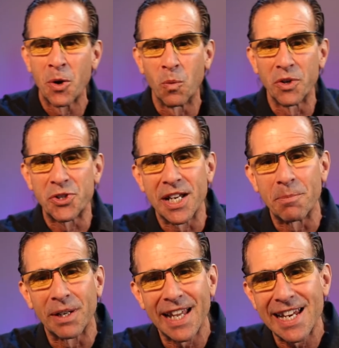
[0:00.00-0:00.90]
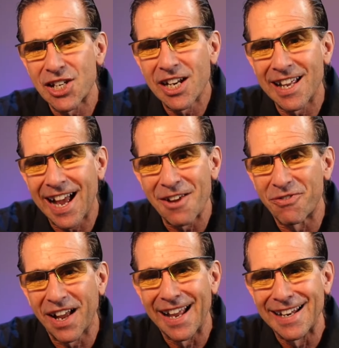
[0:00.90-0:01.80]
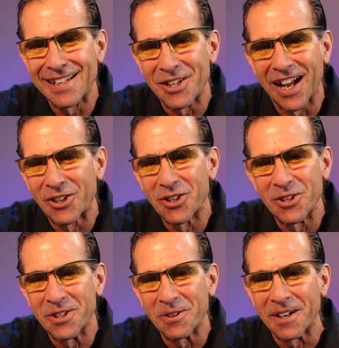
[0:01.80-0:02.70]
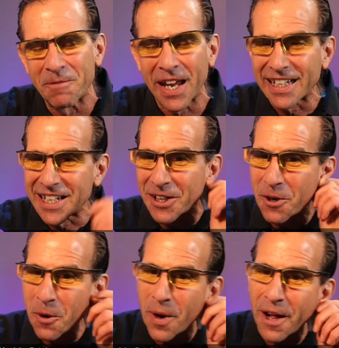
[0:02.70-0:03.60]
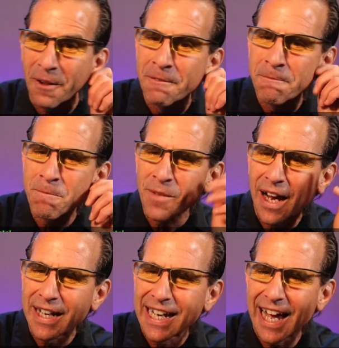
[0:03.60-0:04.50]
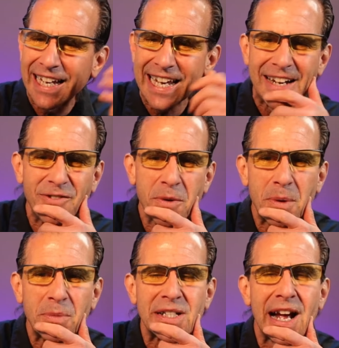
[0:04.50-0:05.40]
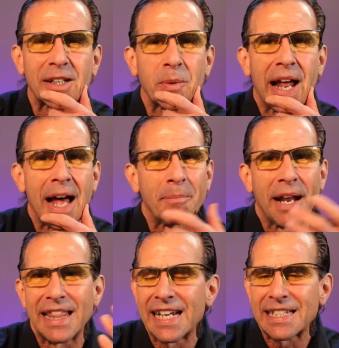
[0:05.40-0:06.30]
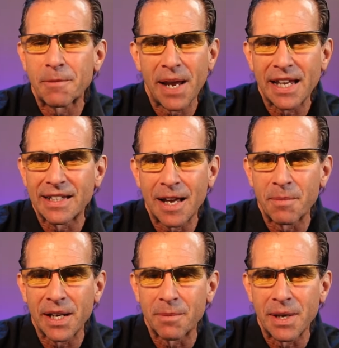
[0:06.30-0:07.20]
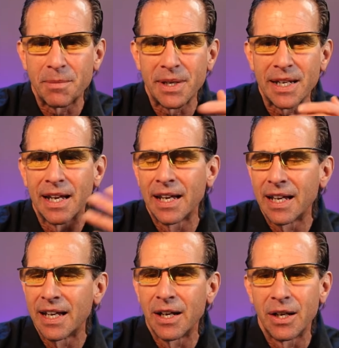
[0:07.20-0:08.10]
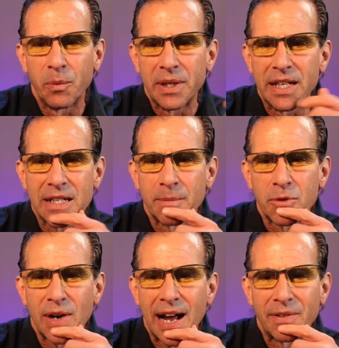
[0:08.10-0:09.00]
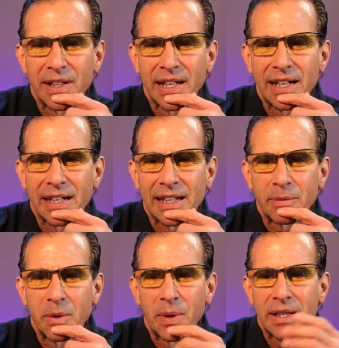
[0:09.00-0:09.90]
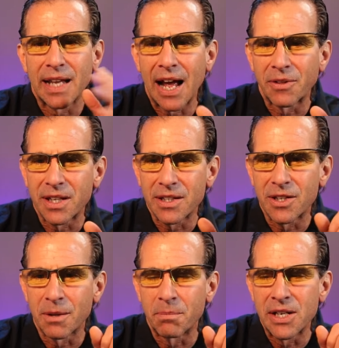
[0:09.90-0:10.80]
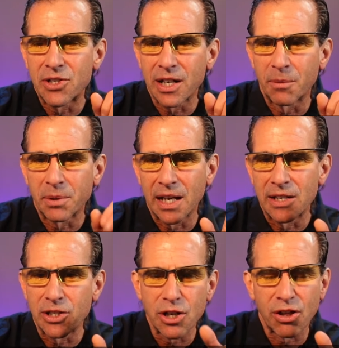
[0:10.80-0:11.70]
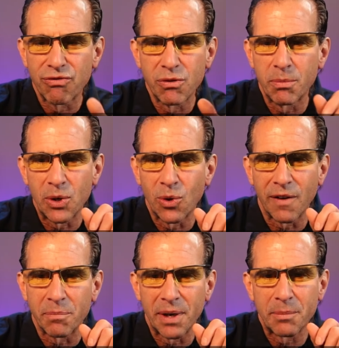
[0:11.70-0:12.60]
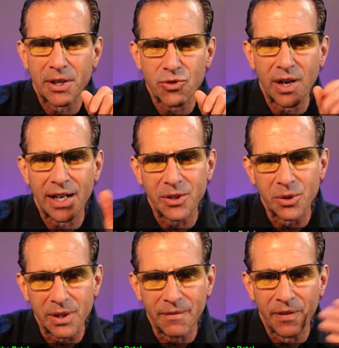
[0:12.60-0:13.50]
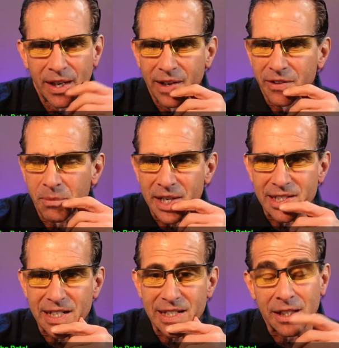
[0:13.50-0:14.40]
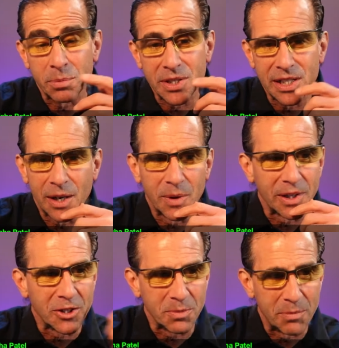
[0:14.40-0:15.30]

We'll see. But last year, I couldn't do it. Like, it didn't go well. I can't remember exactly what happened. I think it's the pandemic, and maybe we did some traveling. Like, we went out to the beach a couple times. It just threw me off. But I'm gonna try to do it for my 60th. We'll see how it goes.